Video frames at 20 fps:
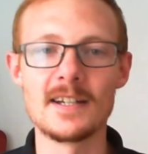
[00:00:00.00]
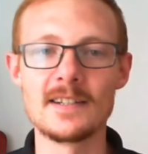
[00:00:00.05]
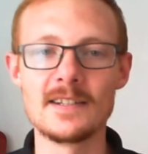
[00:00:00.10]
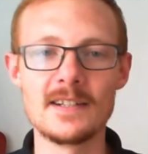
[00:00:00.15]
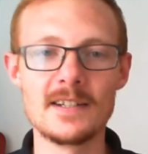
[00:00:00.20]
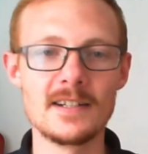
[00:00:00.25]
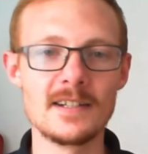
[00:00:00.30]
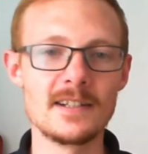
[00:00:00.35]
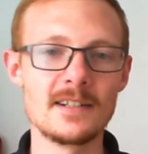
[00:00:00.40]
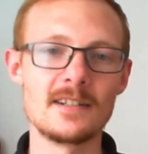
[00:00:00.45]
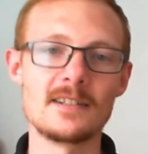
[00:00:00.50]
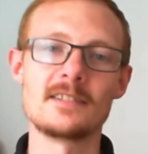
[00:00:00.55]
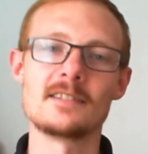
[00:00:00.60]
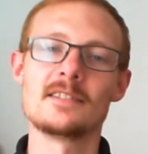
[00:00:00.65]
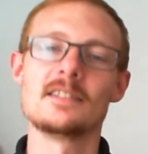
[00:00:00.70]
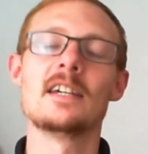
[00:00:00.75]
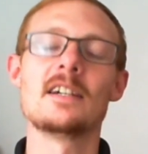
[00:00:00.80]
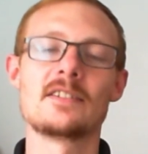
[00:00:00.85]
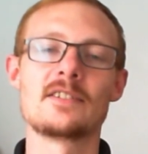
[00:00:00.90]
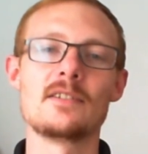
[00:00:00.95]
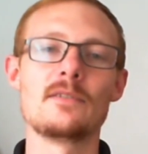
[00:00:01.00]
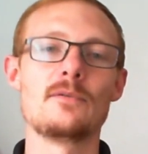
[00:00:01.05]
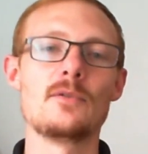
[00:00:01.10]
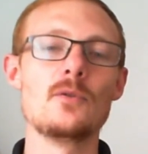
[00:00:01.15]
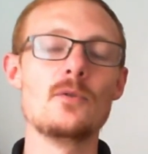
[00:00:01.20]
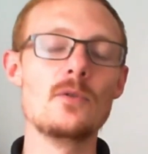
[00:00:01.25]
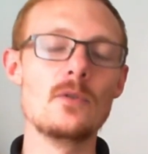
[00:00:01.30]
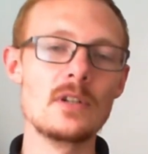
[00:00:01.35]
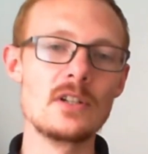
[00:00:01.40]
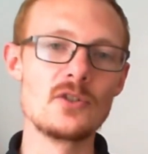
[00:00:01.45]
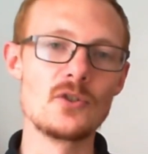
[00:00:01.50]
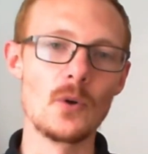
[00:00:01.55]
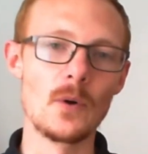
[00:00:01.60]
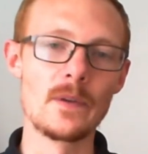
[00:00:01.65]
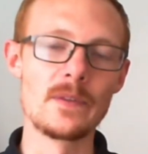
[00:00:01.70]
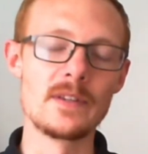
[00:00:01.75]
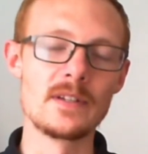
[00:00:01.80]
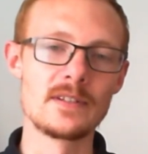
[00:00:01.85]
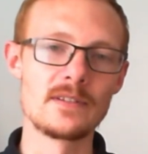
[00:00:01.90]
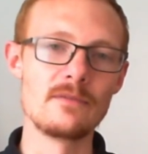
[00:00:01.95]
And yes, if you
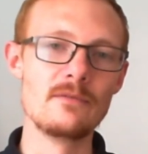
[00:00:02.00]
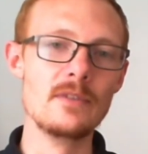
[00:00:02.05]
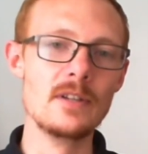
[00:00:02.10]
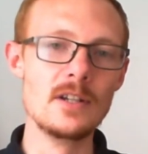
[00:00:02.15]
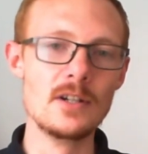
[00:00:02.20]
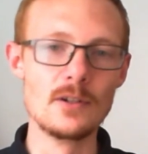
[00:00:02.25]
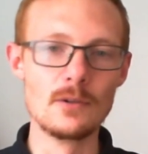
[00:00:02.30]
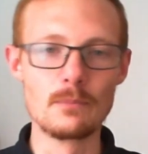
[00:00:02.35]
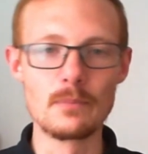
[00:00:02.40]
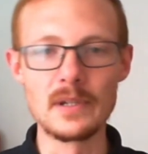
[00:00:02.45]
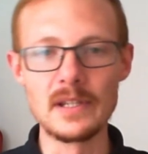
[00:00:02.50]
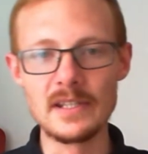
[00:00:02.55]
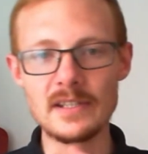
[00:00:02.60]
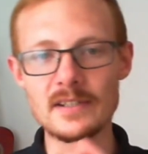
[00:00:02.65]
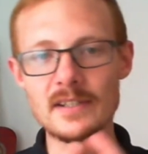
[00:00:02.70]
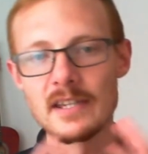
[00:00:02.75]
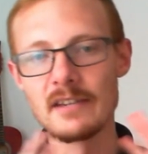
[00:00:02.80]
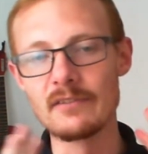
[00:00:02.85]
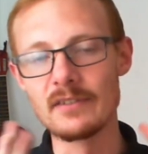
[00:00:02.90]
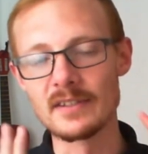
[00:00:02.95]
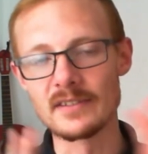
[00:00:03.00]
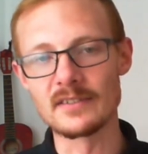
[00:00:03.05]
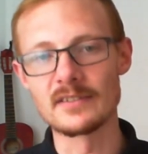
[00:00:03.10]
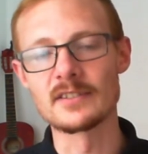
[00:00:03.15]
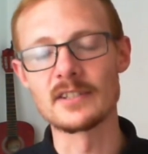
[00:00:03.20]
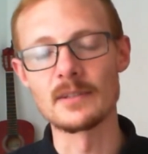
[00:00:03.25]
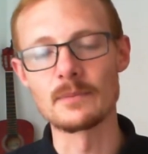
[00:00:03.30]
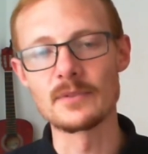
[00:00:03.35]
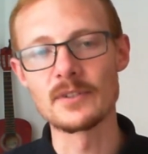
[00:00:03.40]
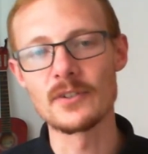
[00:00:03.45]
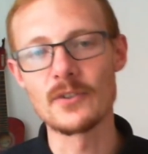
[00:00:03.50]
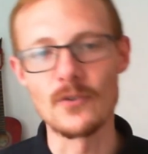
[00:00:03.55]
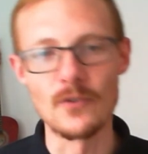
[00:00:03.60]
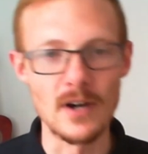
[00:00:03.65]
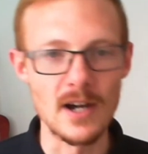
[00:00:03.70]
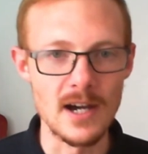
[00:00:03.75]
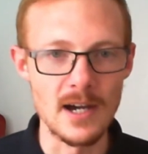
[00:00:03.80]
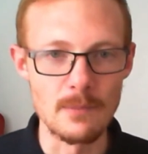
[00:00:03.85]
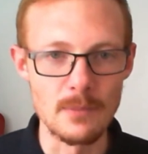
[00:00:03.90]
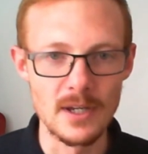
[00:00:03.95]
enjoyed this video, please give us a
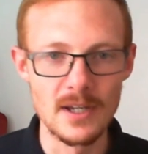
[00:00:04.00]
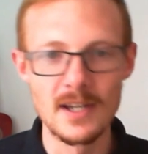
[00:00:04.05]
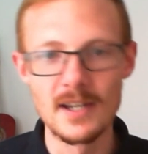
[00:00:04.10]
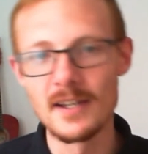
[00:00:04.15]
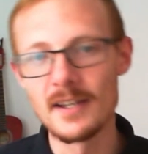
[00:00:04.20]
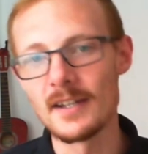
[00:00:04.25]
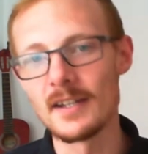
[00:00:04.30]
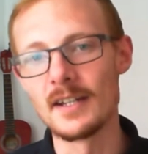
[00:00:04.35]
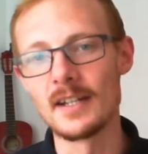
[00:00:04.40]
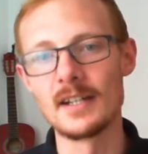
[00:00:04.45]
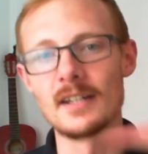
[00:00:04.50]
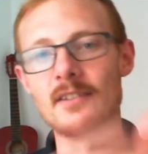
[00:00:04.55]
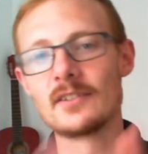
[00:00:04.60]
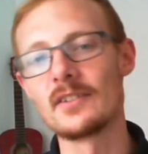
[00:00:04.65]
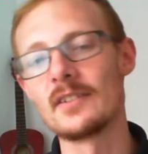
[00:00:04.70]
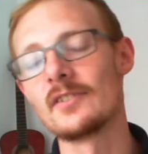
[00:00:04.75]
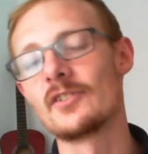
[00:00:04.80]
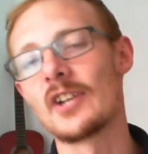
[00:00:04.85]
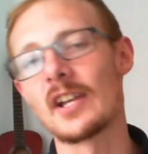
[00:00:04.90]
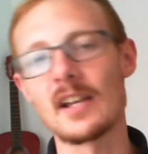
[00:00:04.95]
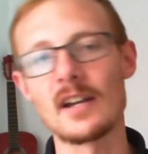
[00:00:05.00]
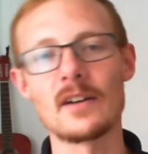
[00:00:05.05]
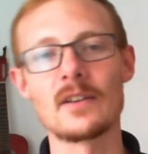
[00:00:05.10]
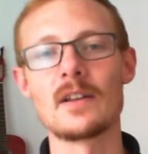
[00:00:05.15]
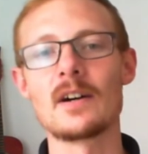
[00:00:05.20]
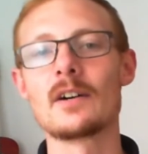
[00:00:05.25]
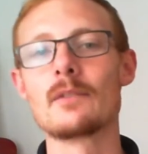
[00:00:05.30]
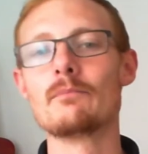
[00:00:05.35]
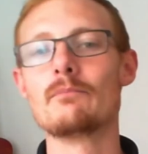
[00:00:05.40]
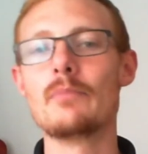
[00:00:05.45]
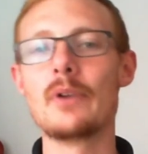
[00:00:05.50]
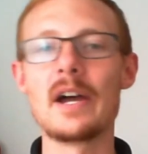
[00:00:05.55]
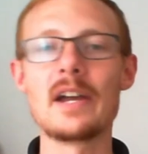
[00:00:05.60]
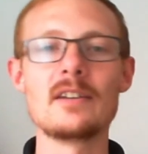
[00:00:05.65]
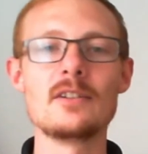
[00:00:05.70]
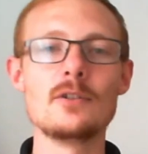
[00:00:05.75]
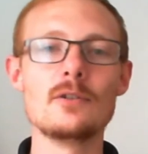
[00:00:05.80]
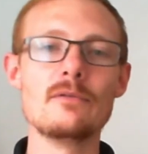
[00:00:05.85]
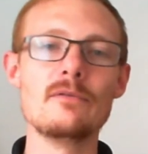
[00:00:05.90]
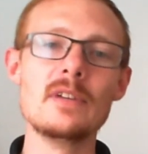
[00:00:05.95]
subscribe and check out our
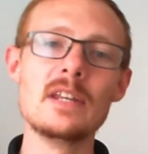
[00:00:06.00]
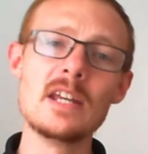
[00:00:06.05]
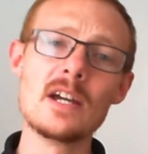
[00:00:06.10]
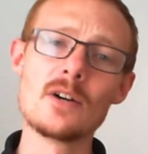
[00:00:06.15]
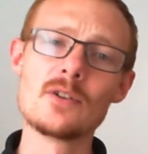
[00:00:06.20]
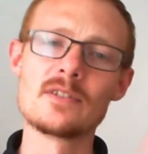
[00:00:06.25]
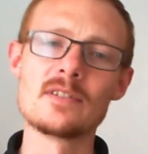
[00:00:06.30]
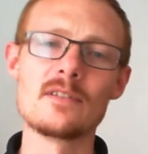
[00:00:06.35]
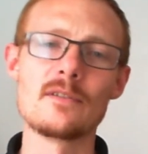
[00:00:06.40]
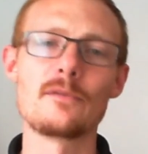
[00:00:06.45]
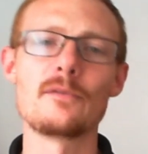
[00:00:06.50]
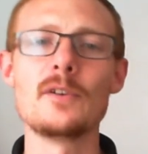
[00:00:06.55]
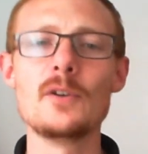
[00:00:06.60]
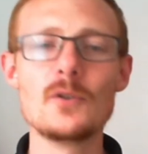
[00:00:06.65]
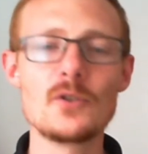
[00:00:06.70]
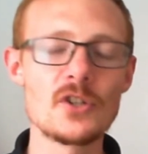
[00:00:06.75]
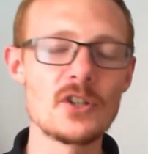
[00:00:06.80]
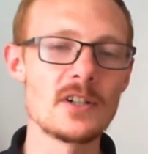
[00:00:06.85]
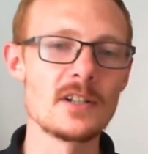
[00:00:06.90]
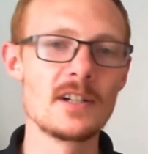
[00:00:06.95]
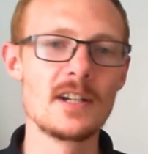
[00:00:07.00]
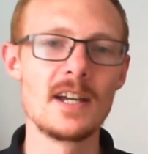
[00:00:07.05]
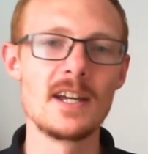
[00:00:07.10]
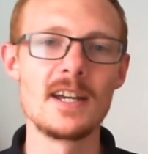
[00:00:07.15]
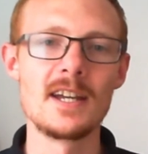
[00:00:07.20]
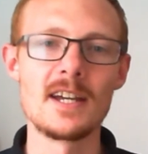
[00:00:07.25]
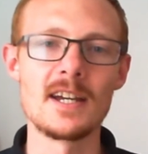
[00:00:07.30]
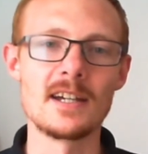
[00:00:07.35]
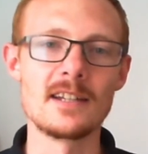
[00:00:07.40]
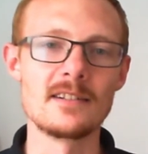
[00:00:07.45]
brand new videos in the future.